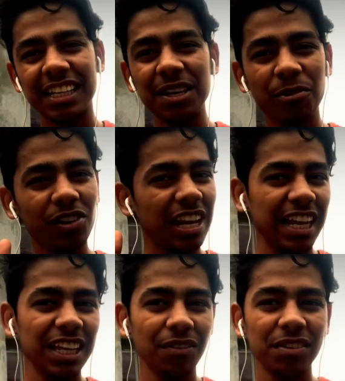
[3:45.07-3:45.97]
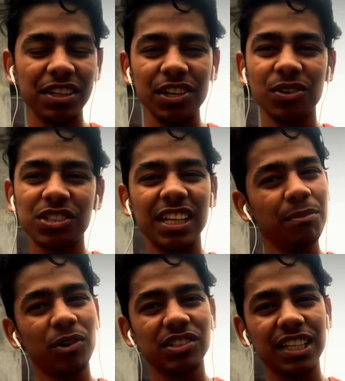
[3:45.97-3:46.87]
keep on liking my videos
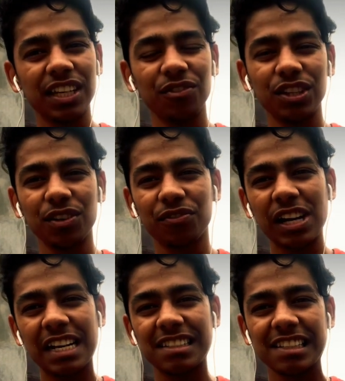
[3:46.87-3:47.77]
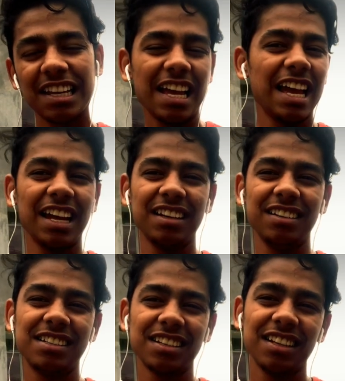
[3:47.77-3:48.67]
keep on sharing with your friends
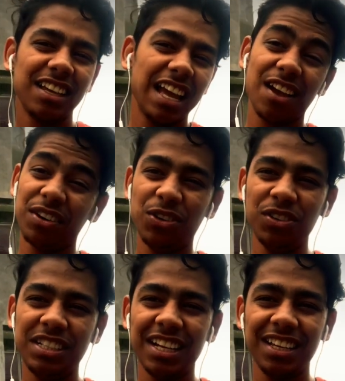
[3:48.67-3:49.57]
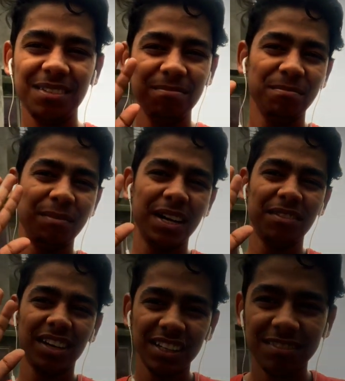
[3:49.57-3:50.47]
and have a good day bye
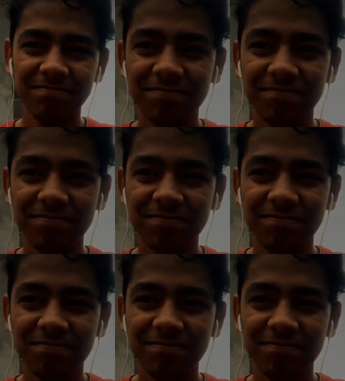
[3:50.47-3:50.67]
bye